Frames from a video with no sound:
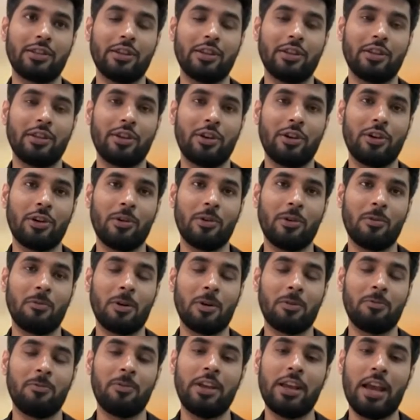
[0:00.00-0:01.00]
you know,
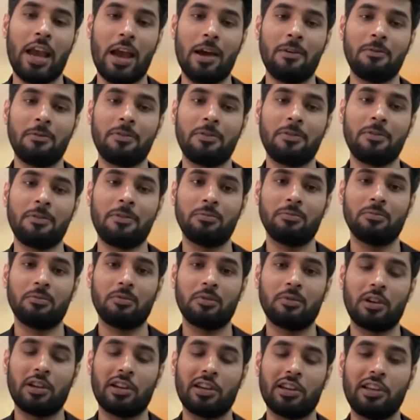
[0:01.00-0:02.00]
when we have
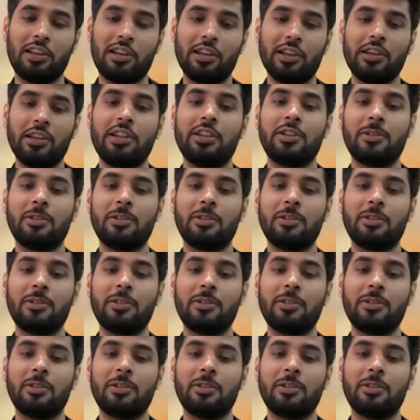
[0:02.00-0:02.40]
clearly